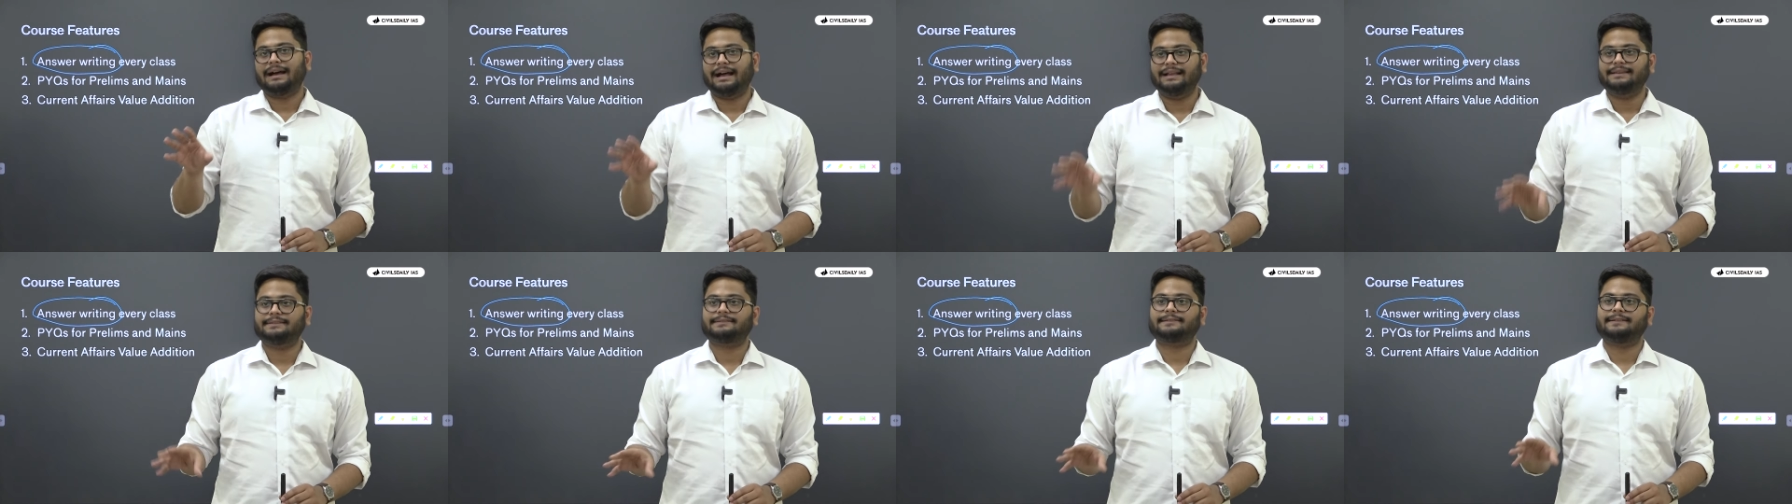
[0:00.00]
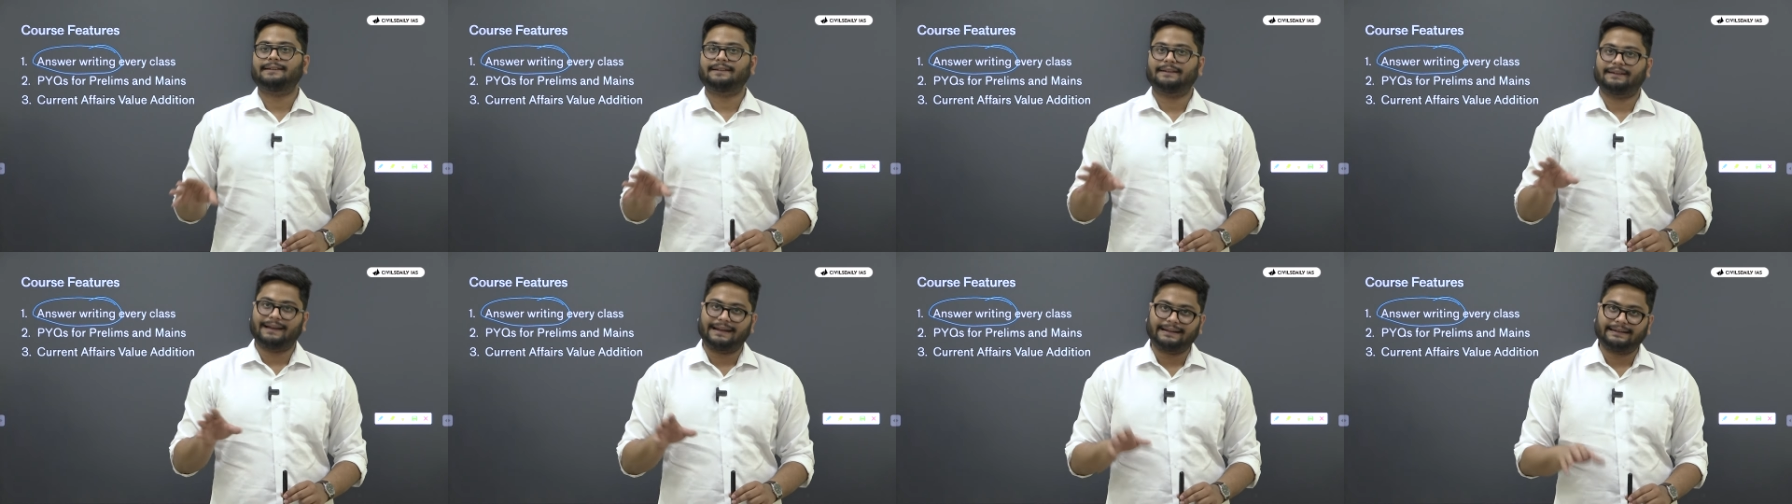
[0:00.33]

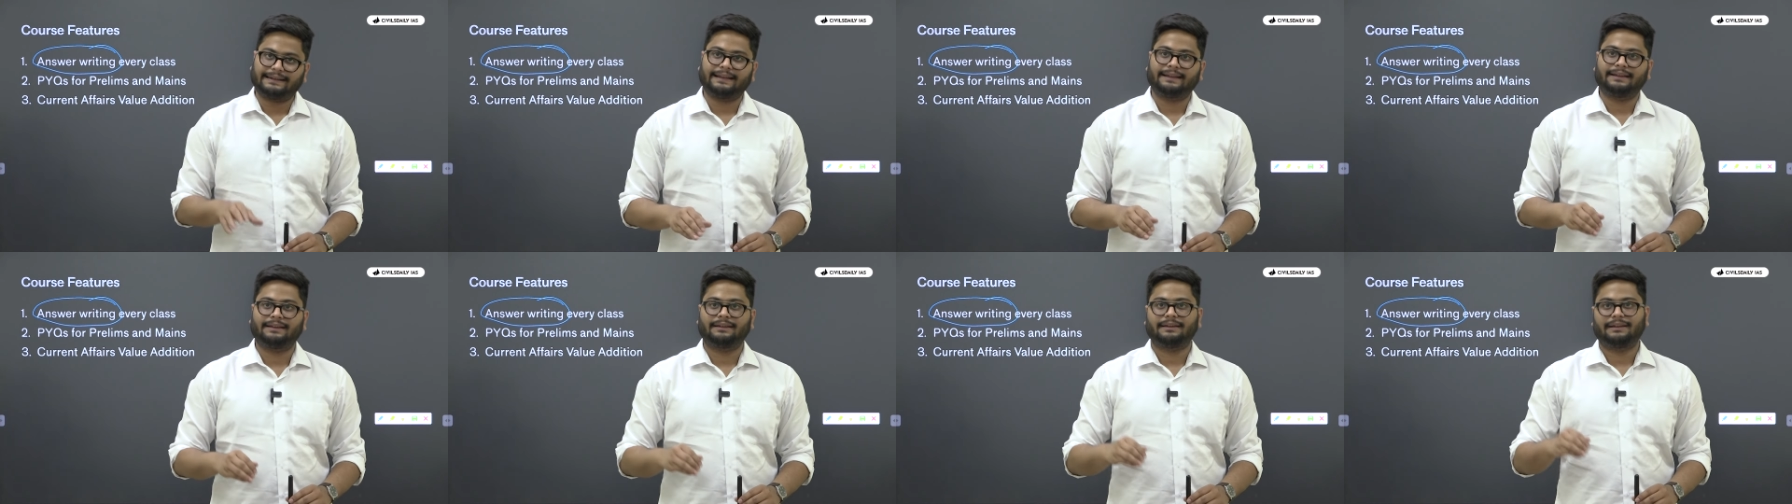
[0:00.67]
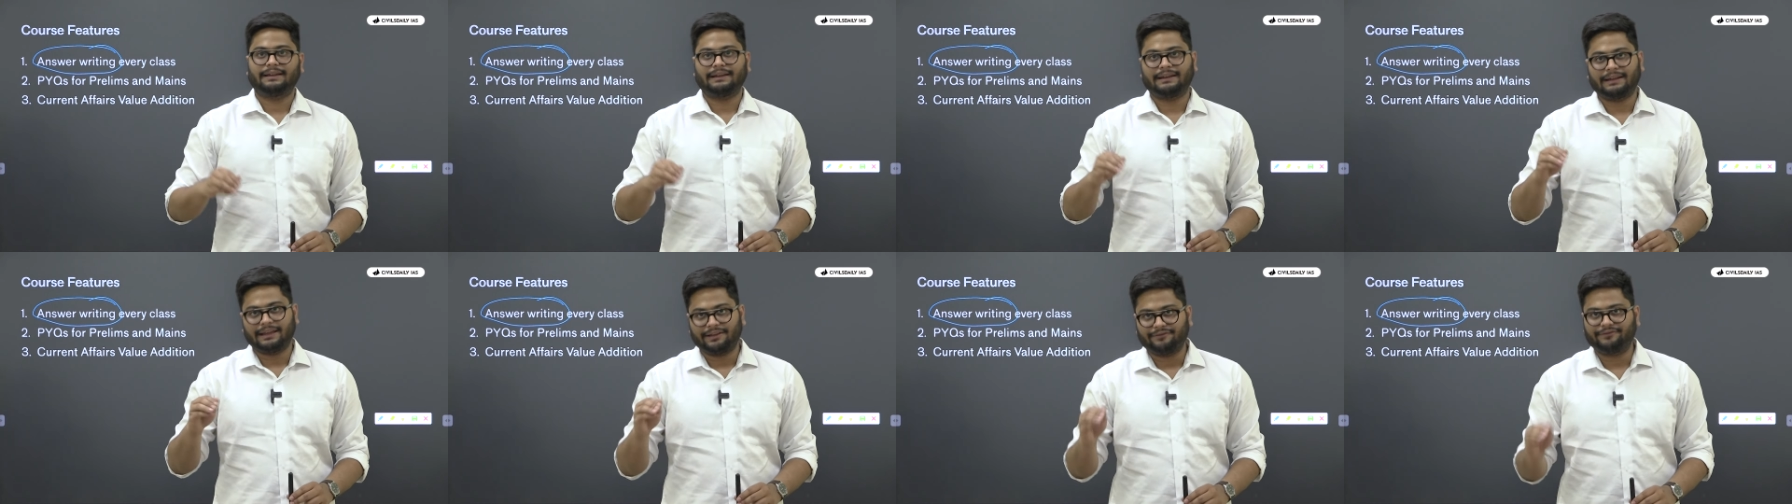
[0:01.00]
answer writing
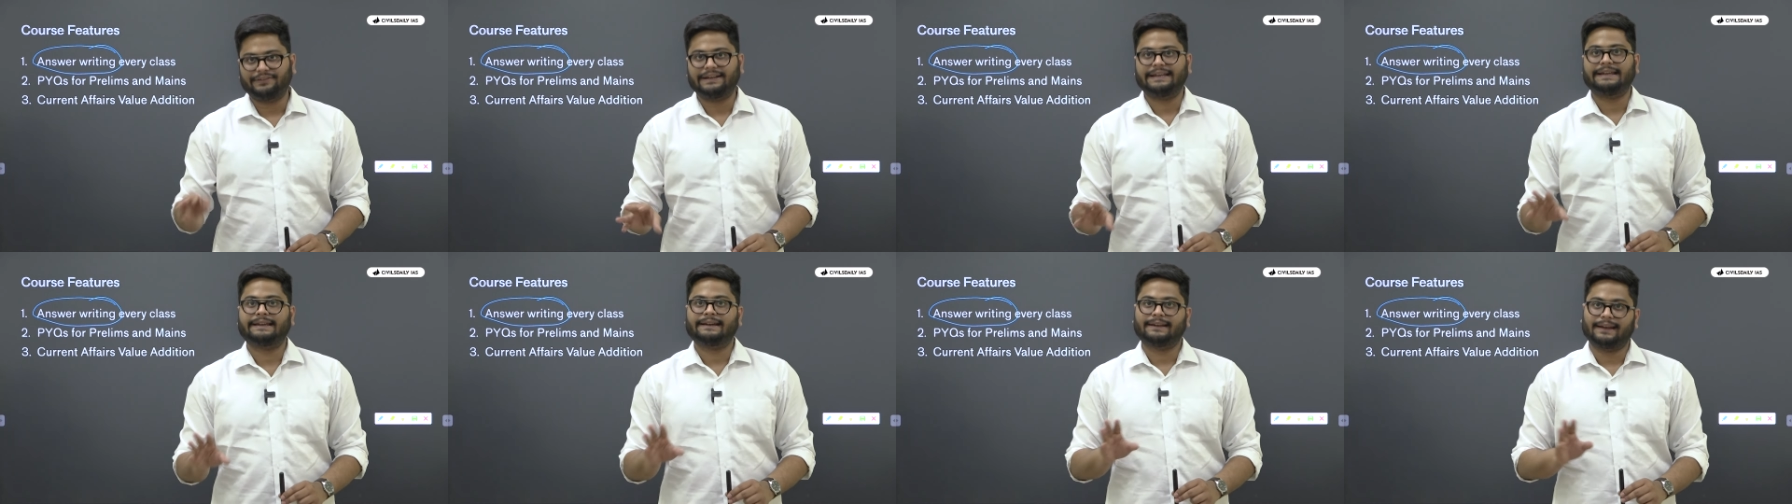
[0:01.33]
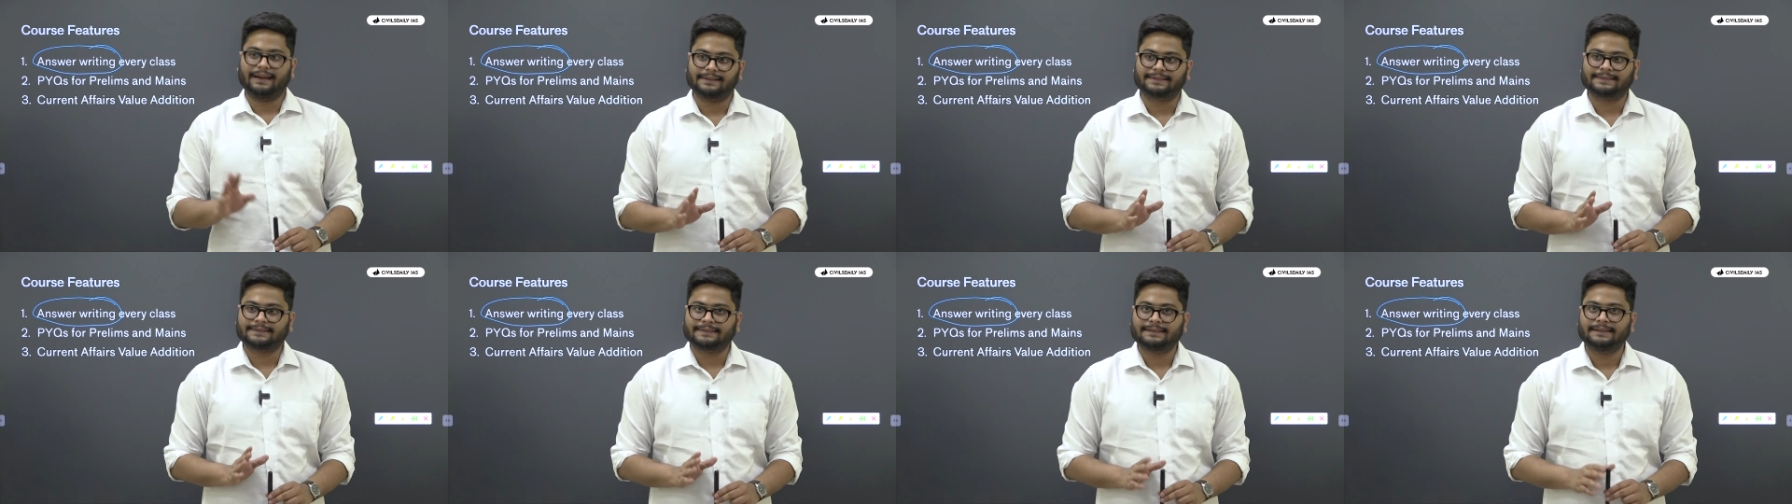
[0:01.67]
in every
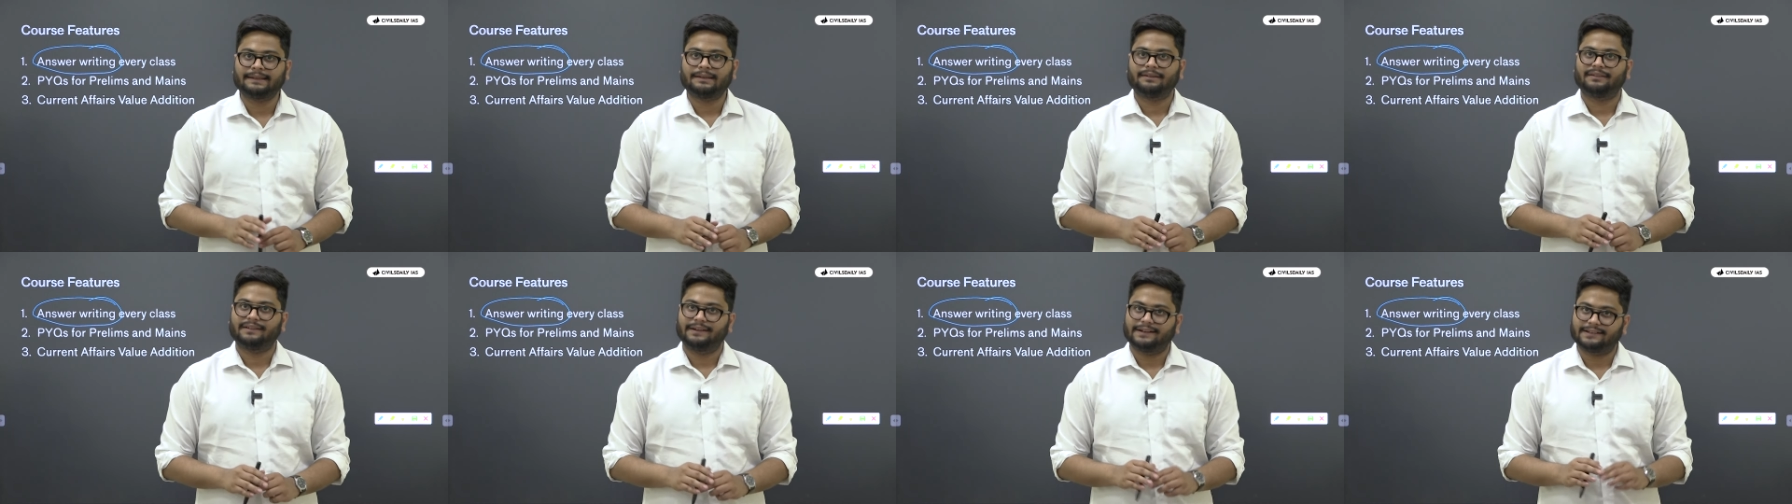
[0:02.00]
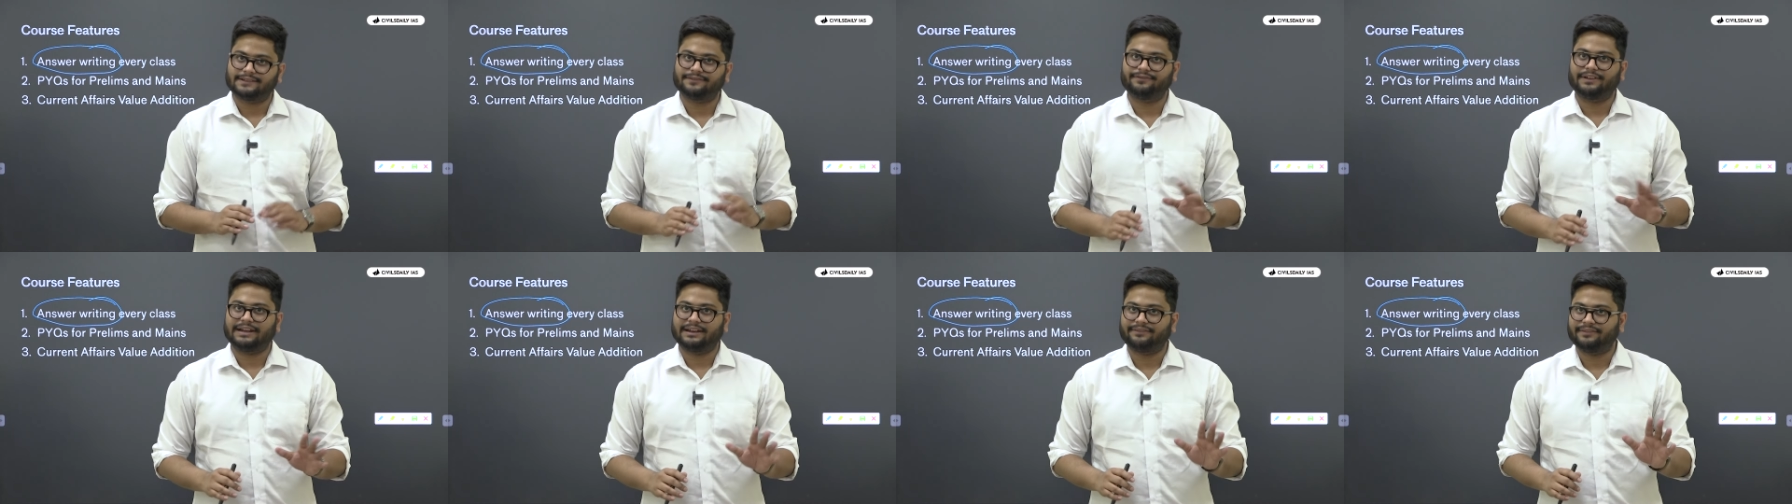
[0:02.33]
class.
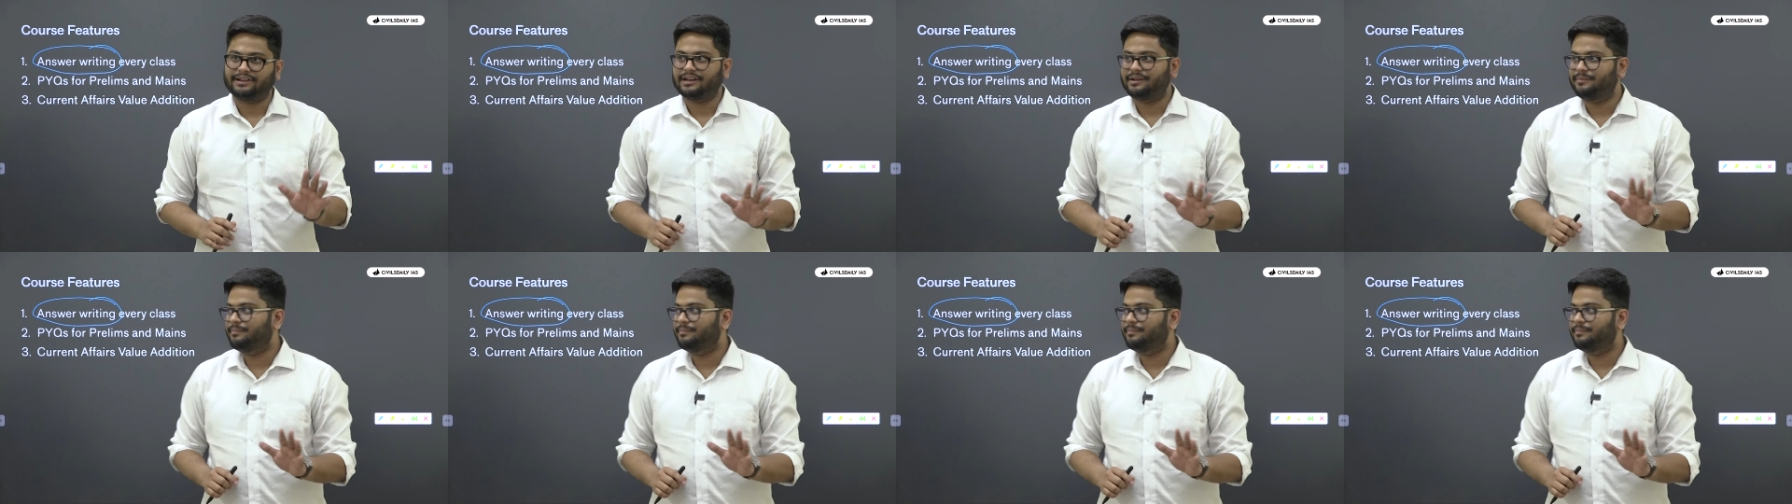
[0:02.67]
It's very, very